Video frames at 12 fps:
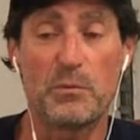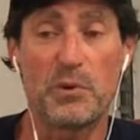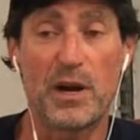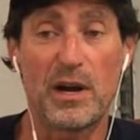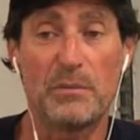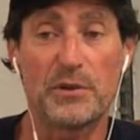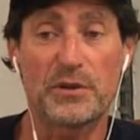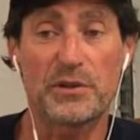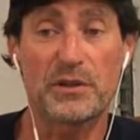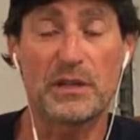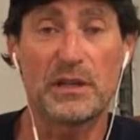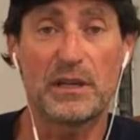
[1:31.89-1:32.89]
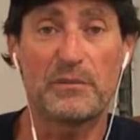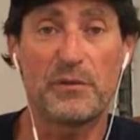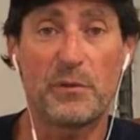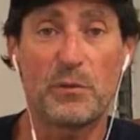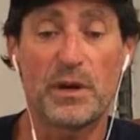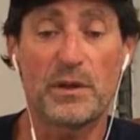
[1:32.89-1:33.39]
Brabus
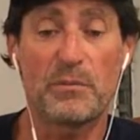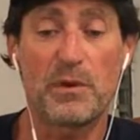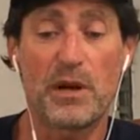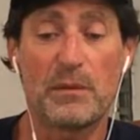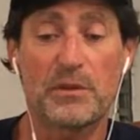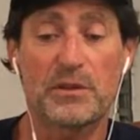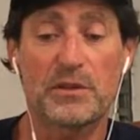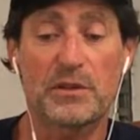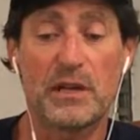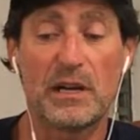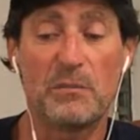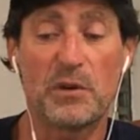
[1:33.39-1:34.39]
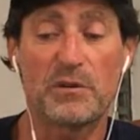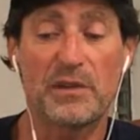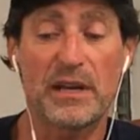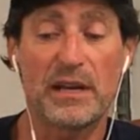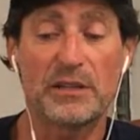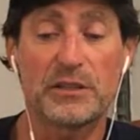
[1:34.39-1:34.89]
for one of the Brabus
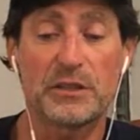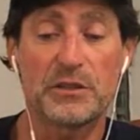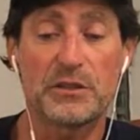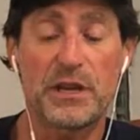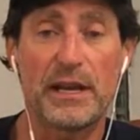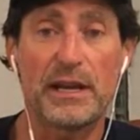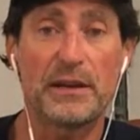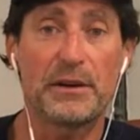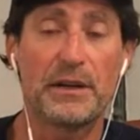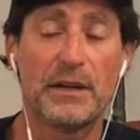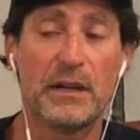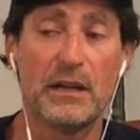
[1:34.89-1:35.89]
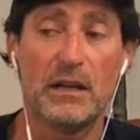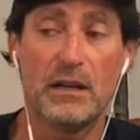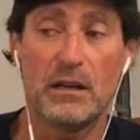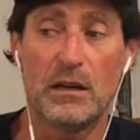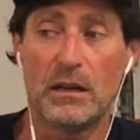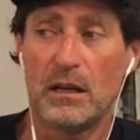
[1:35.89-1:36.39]
modifications, and
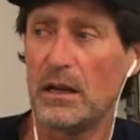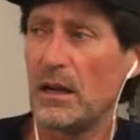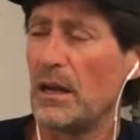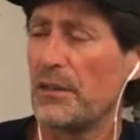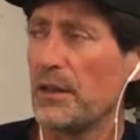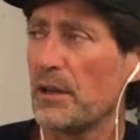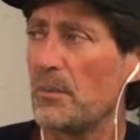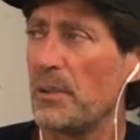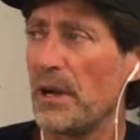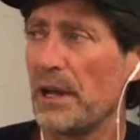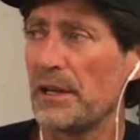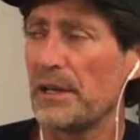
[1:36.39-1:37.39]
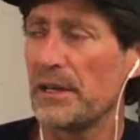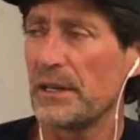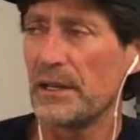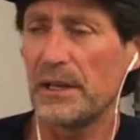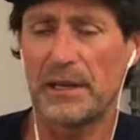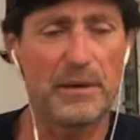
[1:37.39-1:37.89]
I think I paid
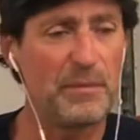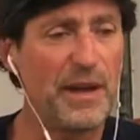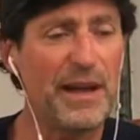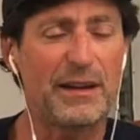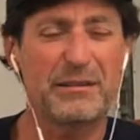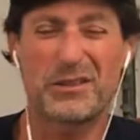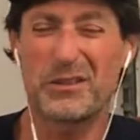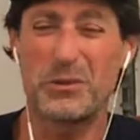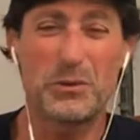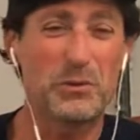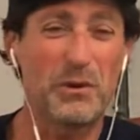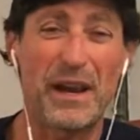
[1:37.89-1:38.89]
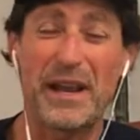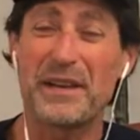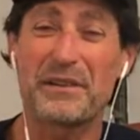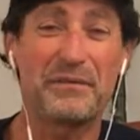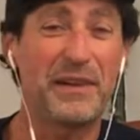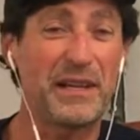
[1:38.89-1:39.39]
about $2,000
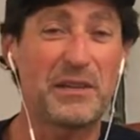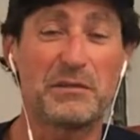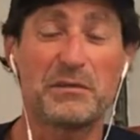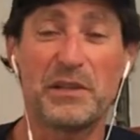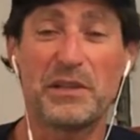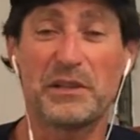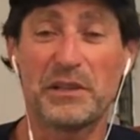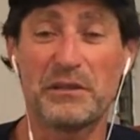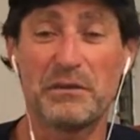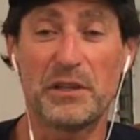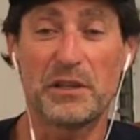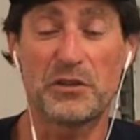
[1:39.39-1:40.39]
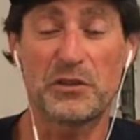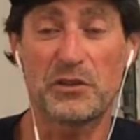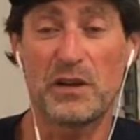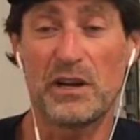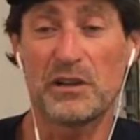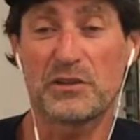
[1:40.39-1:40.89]
effectively delivered in
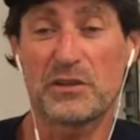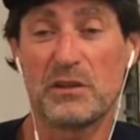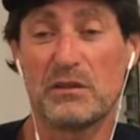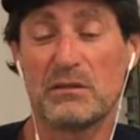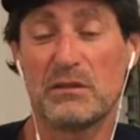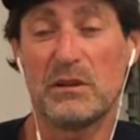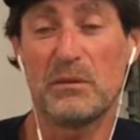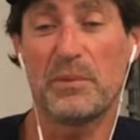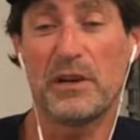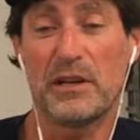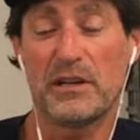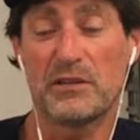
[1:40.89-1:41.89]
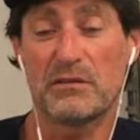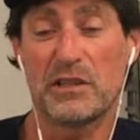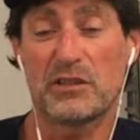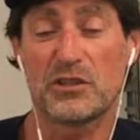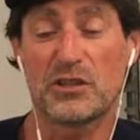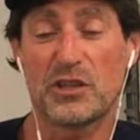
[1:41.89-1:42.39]
Australia, so not by any
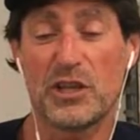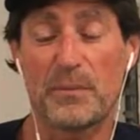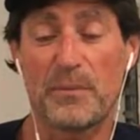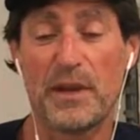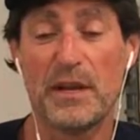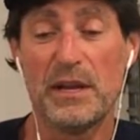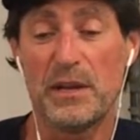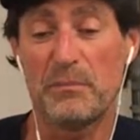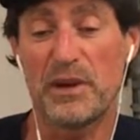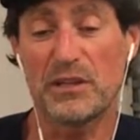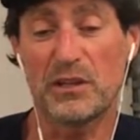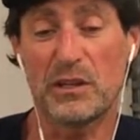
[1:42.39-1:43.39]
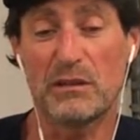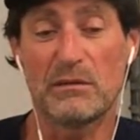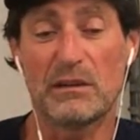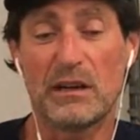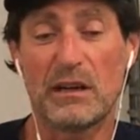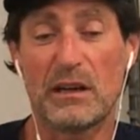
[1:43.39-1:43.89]
stretch cheap, but
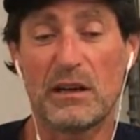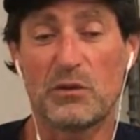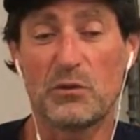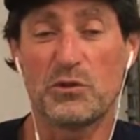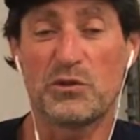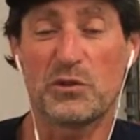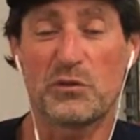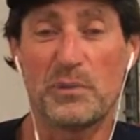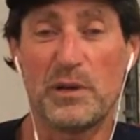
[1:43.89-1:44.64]
a good sort of